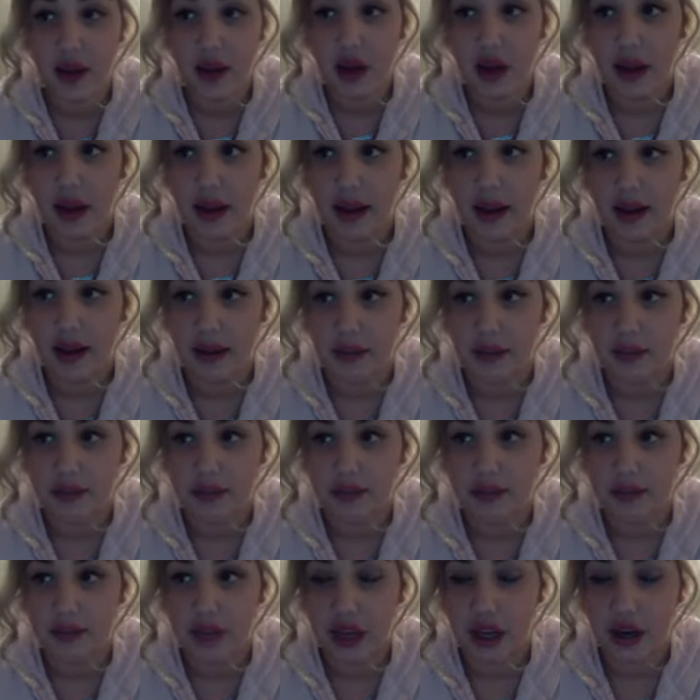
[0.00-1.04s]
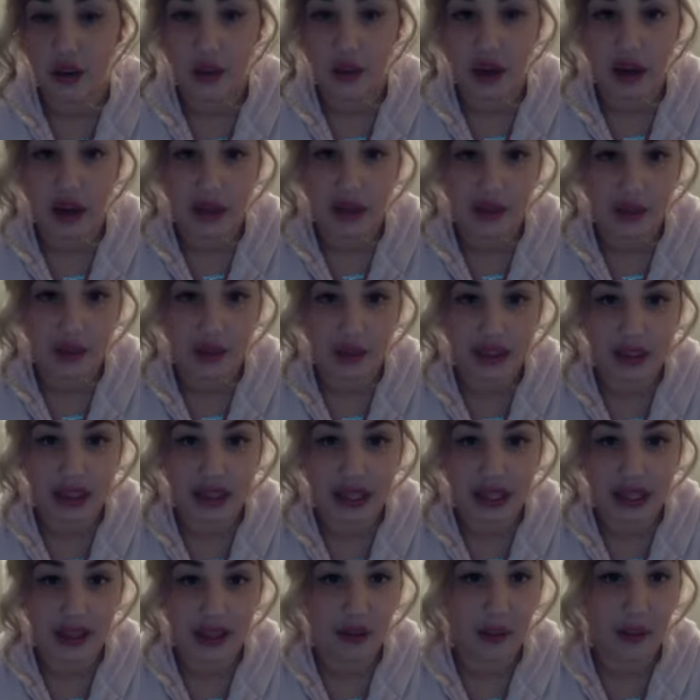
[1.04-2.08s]
I don't want anyone
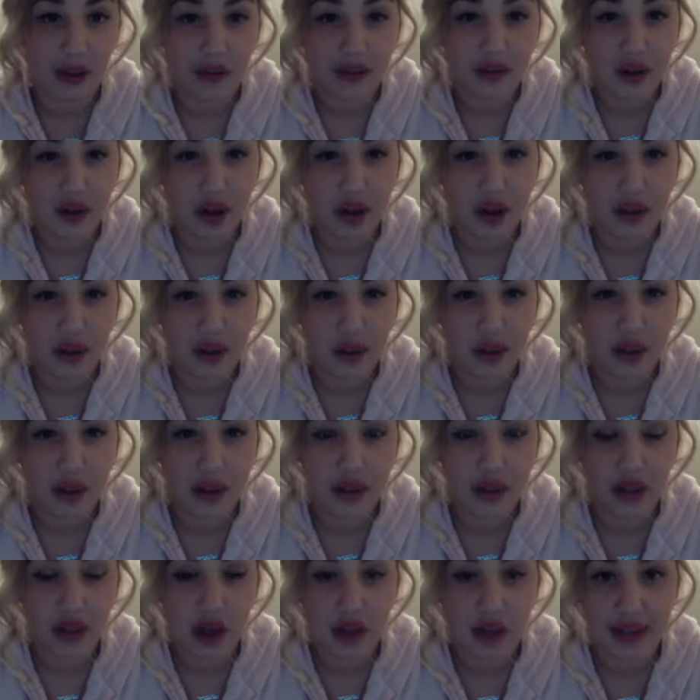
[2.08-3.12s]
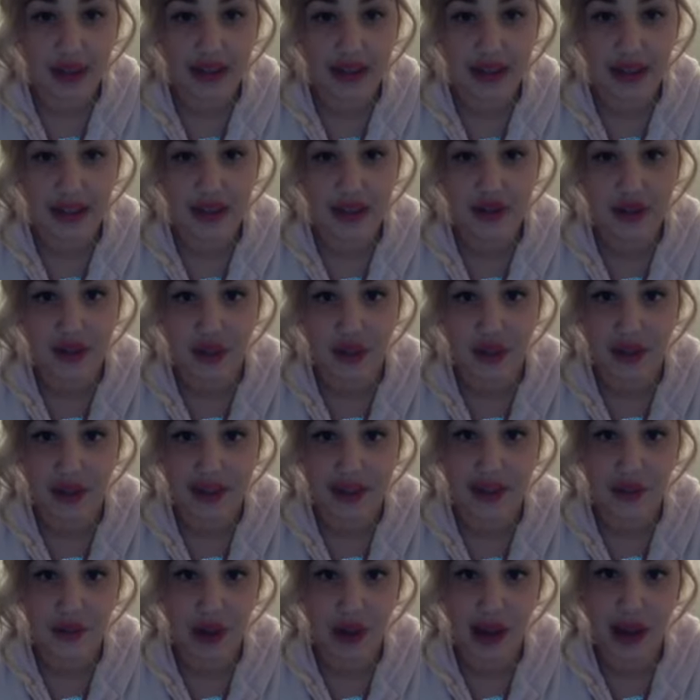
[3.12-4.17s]
taking my followers and all that stuff. So
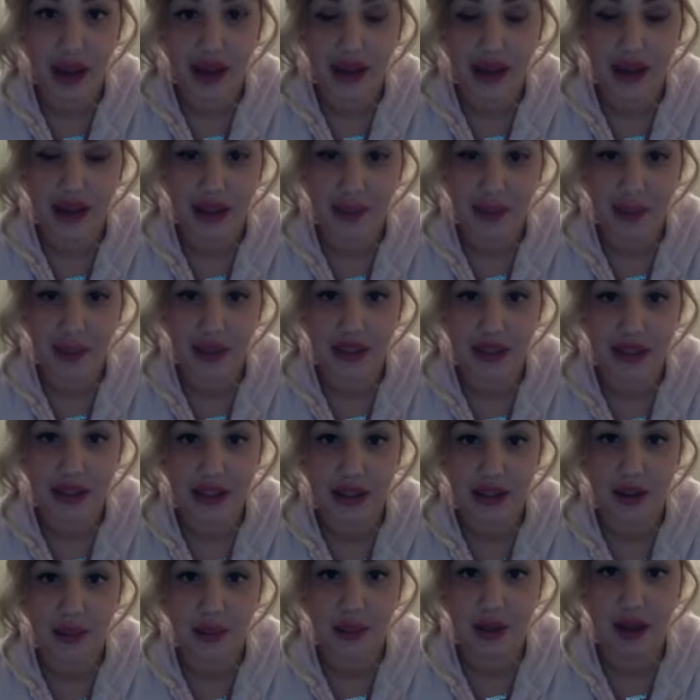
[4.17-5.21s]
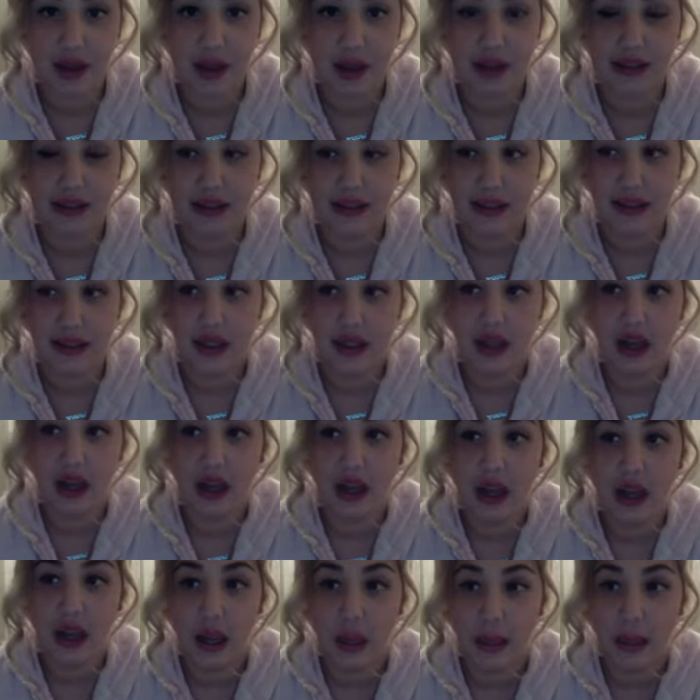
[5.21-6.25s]
that's why I keep it blocked
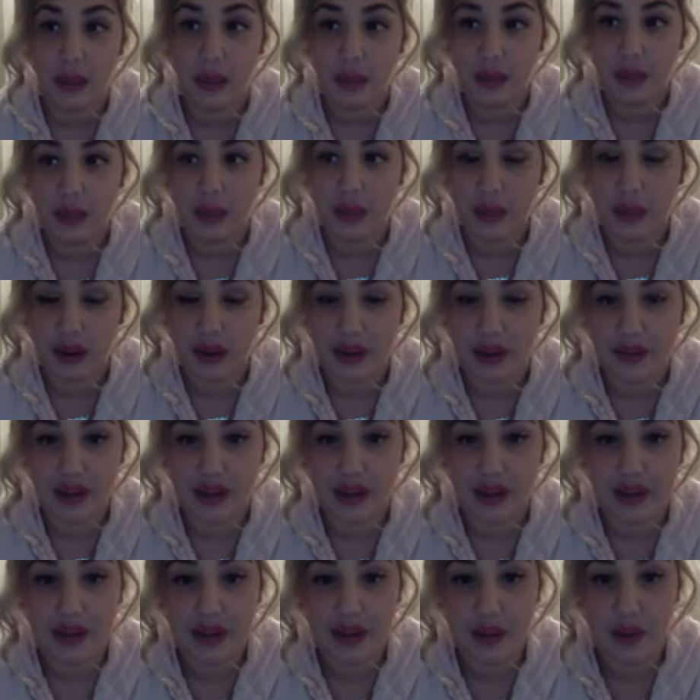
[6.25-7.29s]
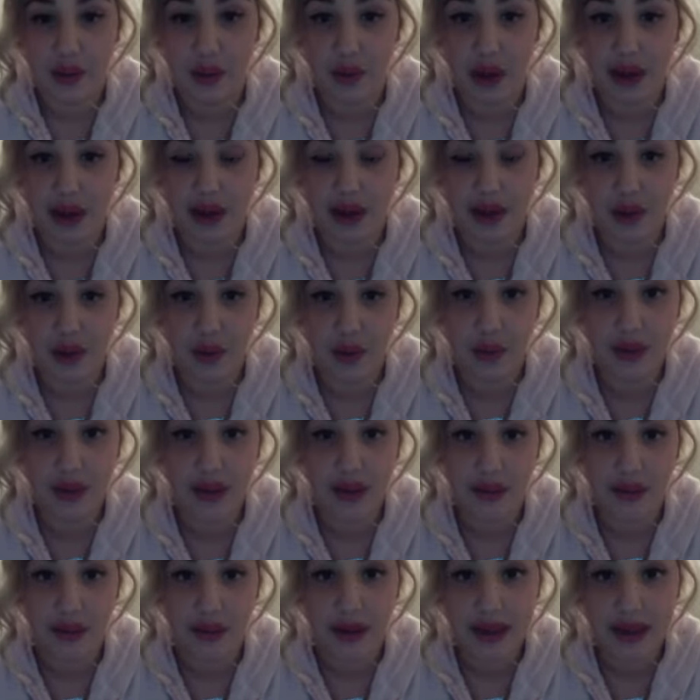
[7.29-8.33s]
and private. So I know when
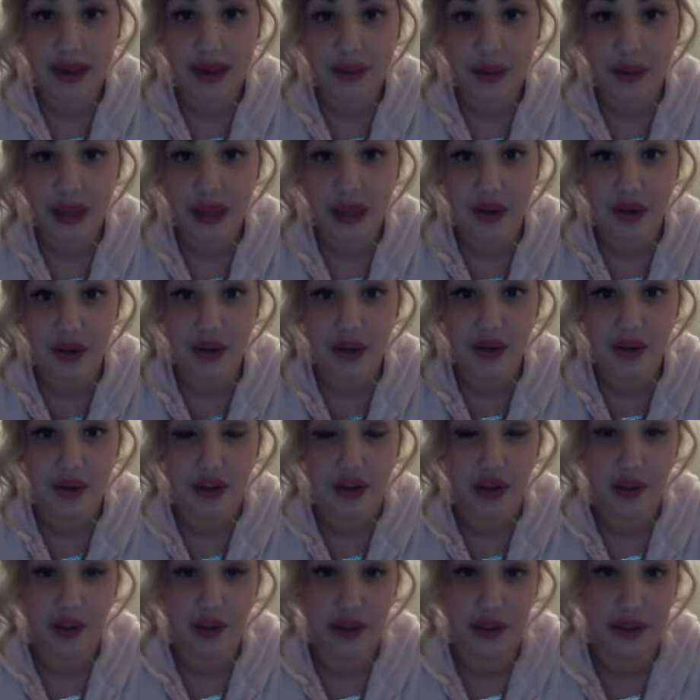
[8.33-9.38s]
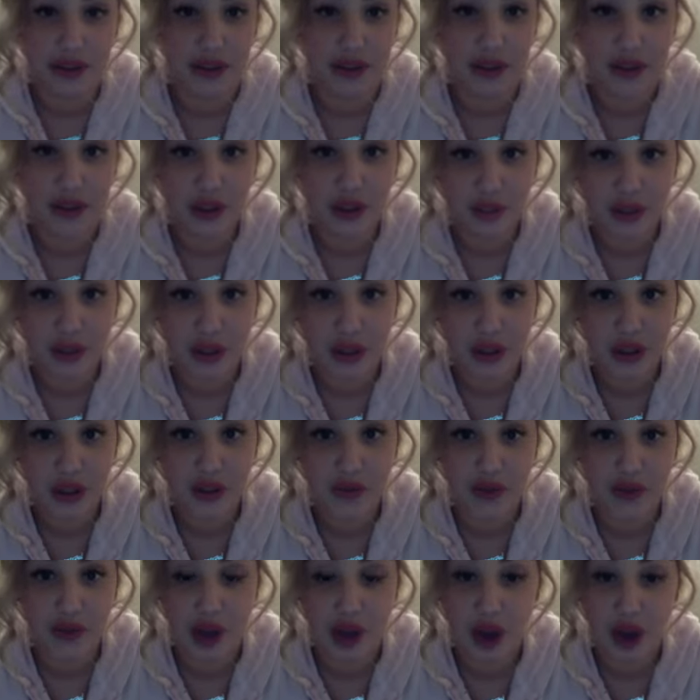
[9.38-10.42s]
they request me, I'll know if they're it works distributor.
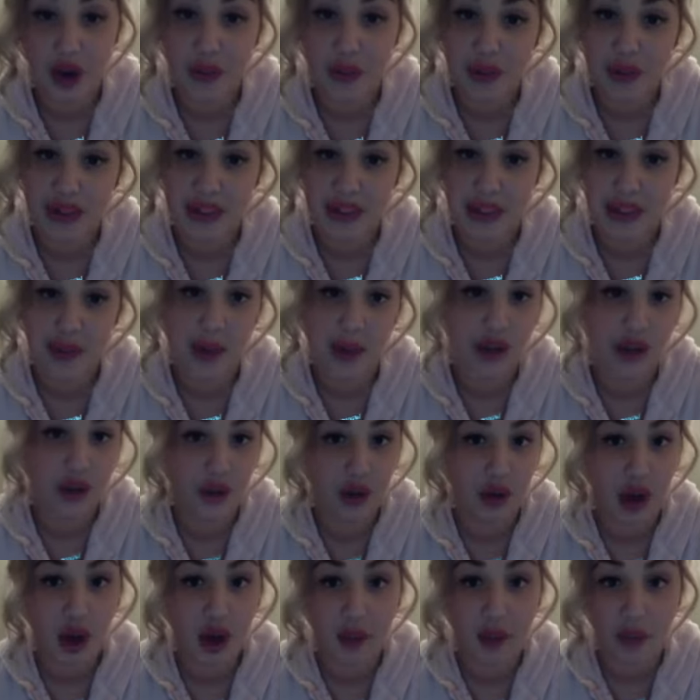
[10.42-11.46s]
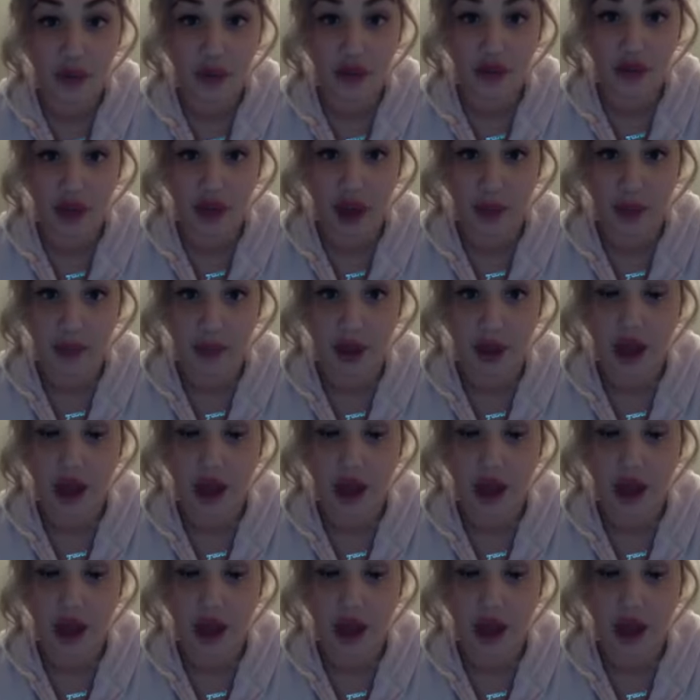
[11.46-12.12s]
If they're not on my team, I do not approve them.